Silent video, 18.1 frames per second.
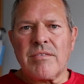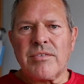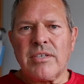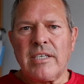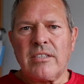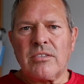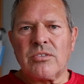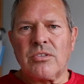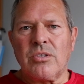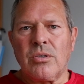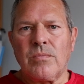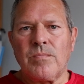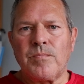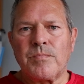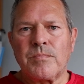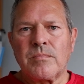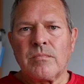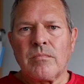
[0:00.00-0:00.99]
things done.
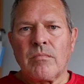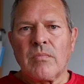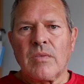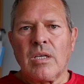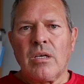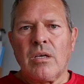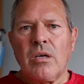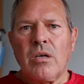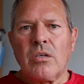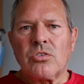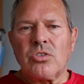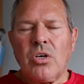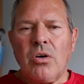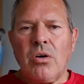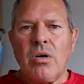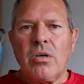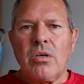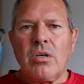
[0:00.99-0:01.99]

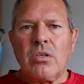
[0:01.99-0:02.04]
So